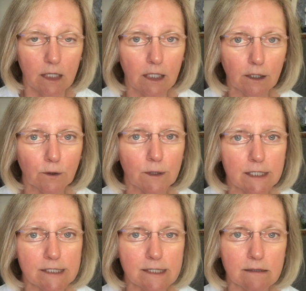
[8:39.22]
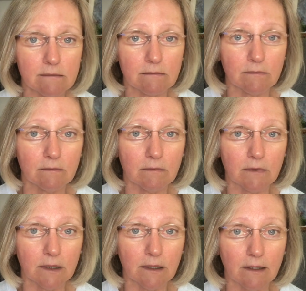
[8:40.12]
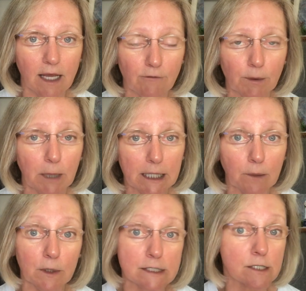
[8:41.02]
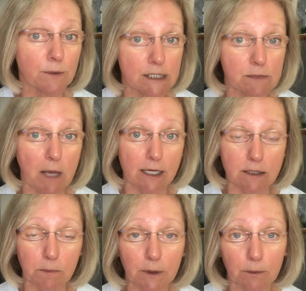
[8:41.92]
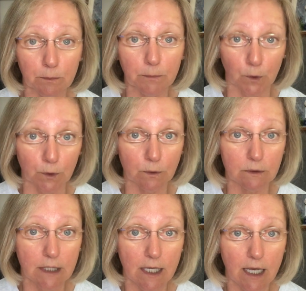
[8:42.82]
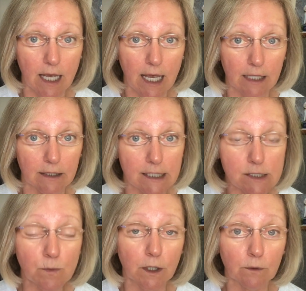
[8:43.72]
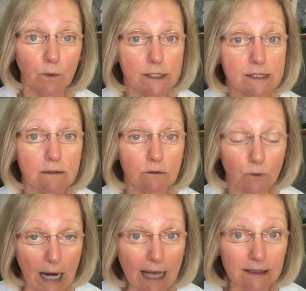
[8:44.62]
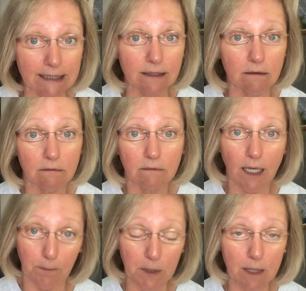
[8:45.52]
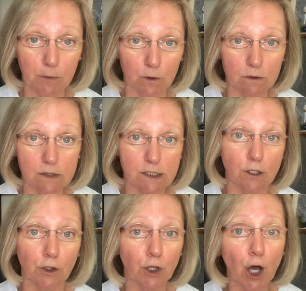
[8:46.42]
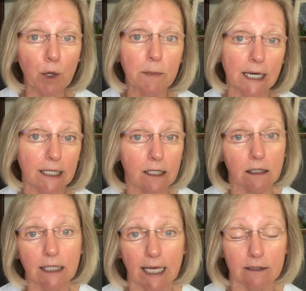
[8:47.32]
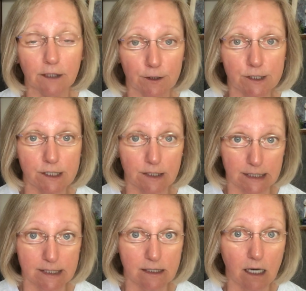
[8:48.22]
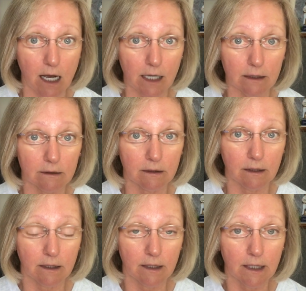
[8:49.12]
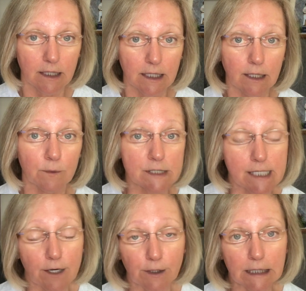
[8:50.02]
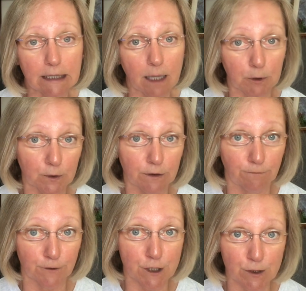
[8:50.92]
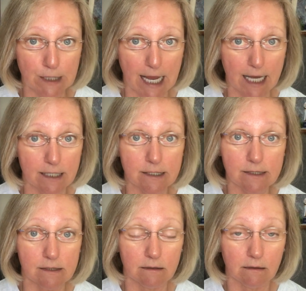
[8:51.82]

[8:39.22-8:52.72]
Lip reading: And of course, everybody wants to respect a pit bull, and this one was growling at people, so nobody could get close to this dog. It was here in a neighborhood for 2 days.